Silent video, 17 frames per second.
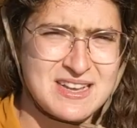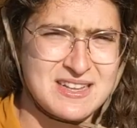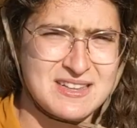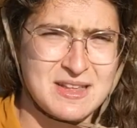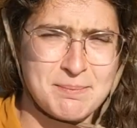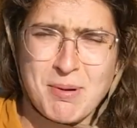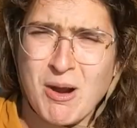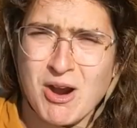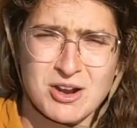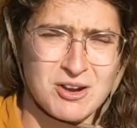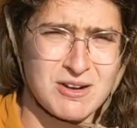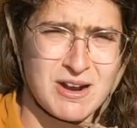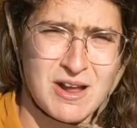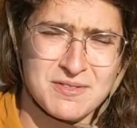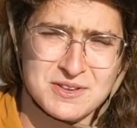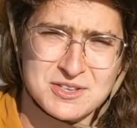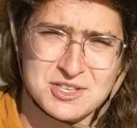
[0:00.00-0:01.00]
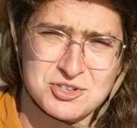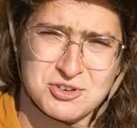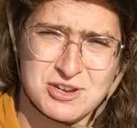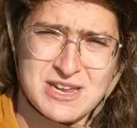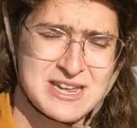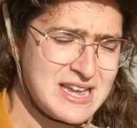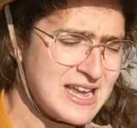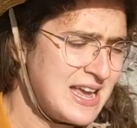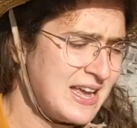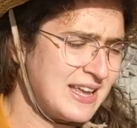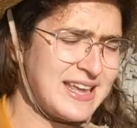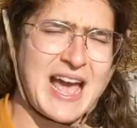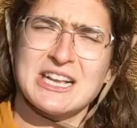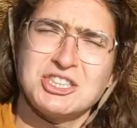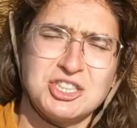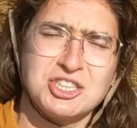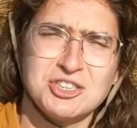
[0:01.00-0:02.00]
the park around the street,
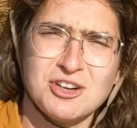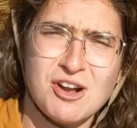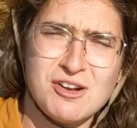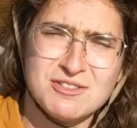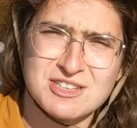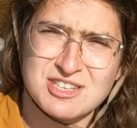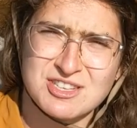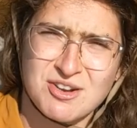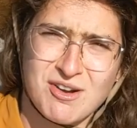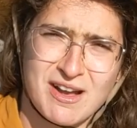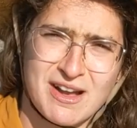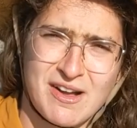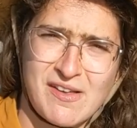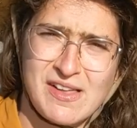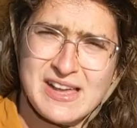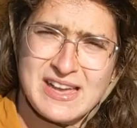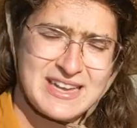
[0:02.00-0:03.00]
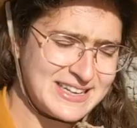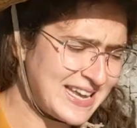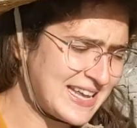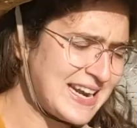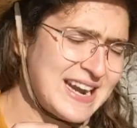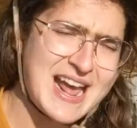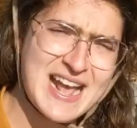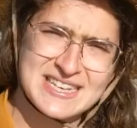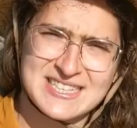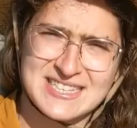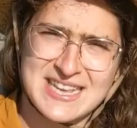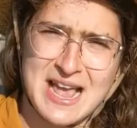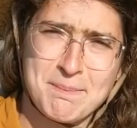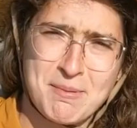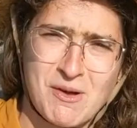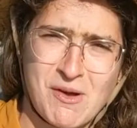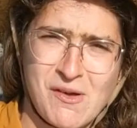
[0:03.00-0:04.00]
catch your own soil, get a nice
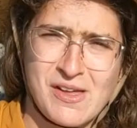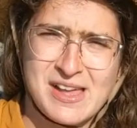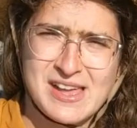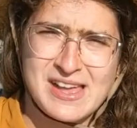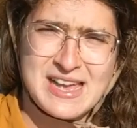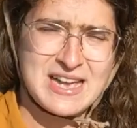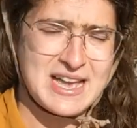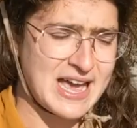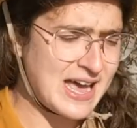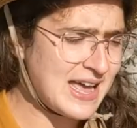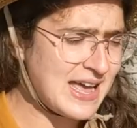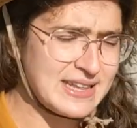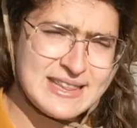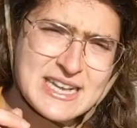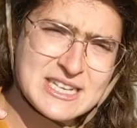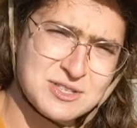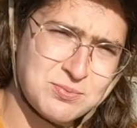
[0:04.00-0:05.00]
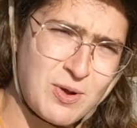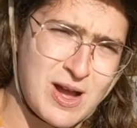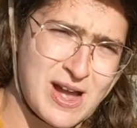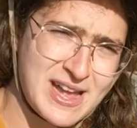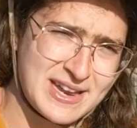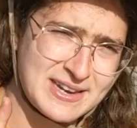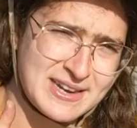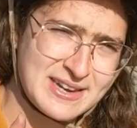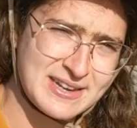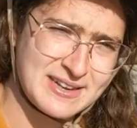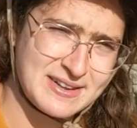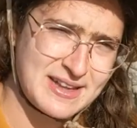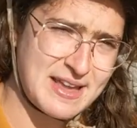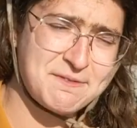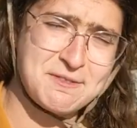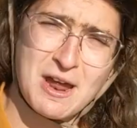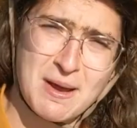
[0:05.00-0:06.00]
sample, at least one,
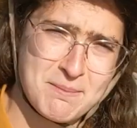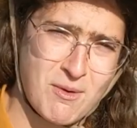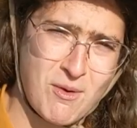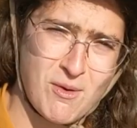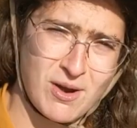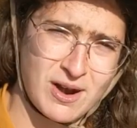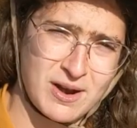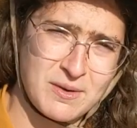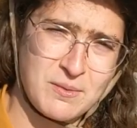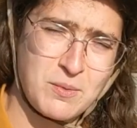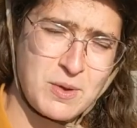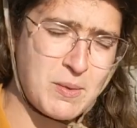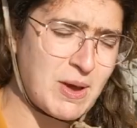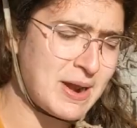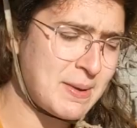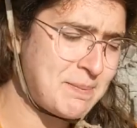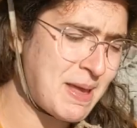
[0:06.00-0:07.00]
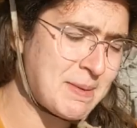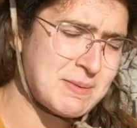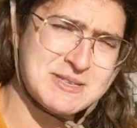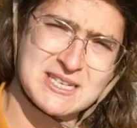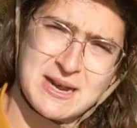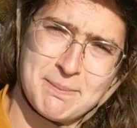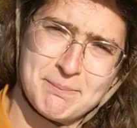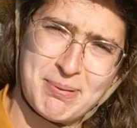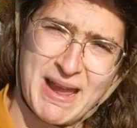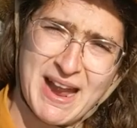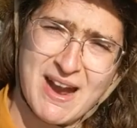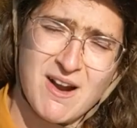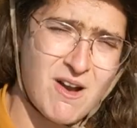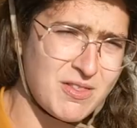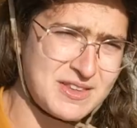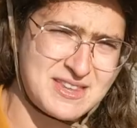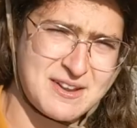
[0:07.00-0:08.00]
if not more. We want to be able to compare
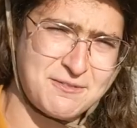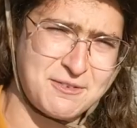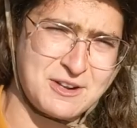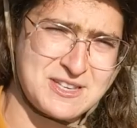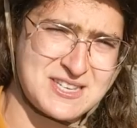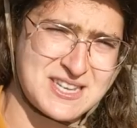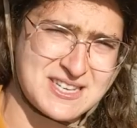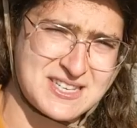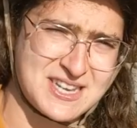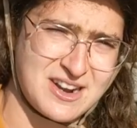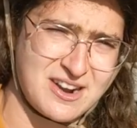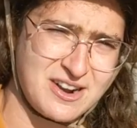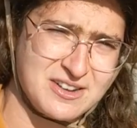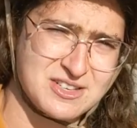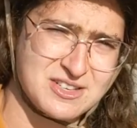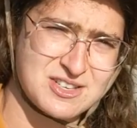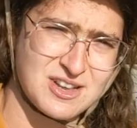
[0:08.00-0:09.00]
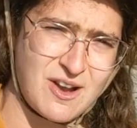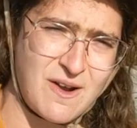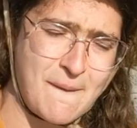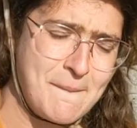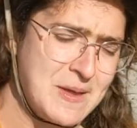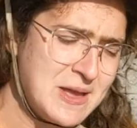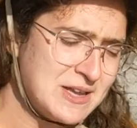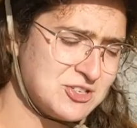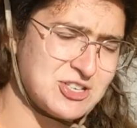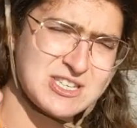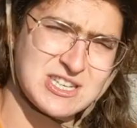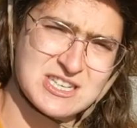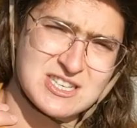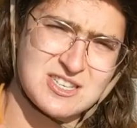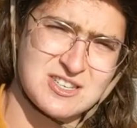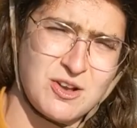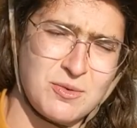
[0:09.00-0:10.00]
all the differences here. So just
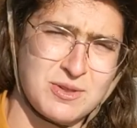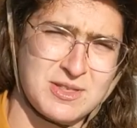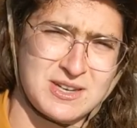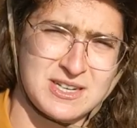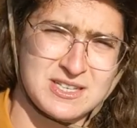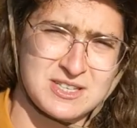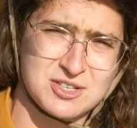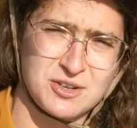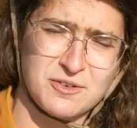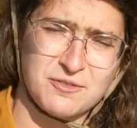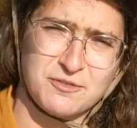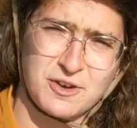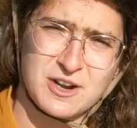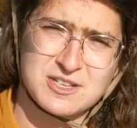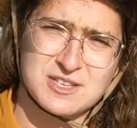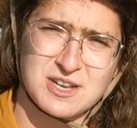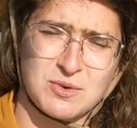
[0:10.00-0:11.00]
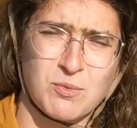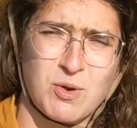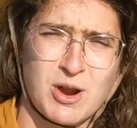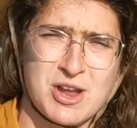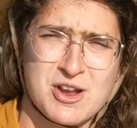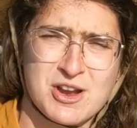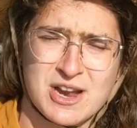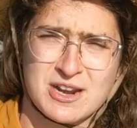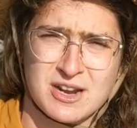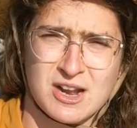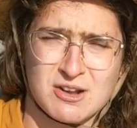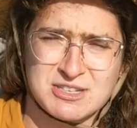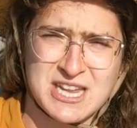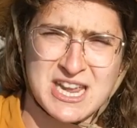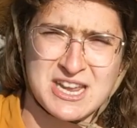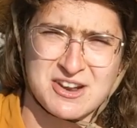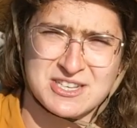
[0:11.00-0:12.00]
consult with an adult first on where you're going to go
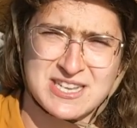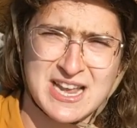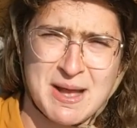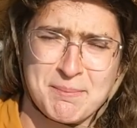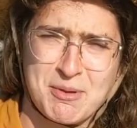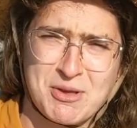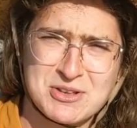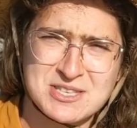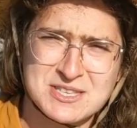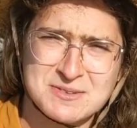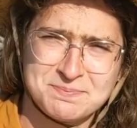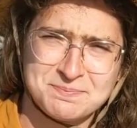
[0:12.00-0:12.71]
take your samples.